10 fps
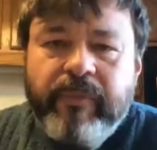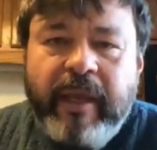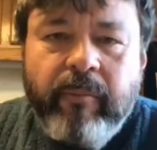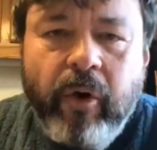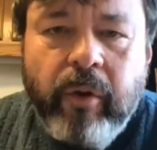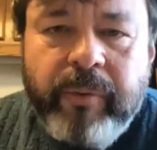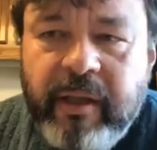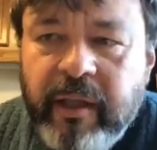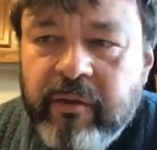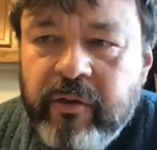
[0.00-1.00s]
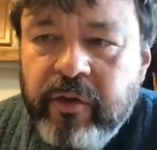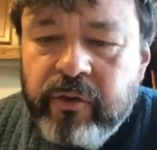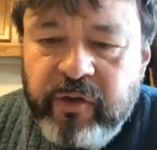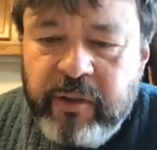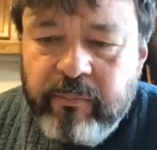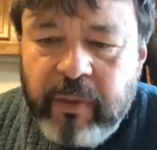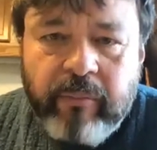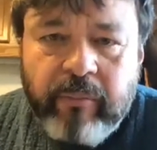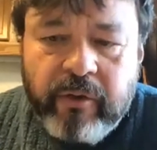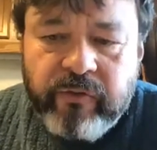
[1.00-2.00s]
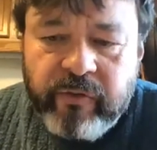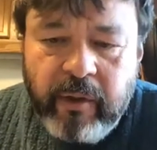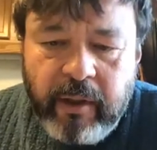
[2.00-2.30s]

I'm hoping that your team members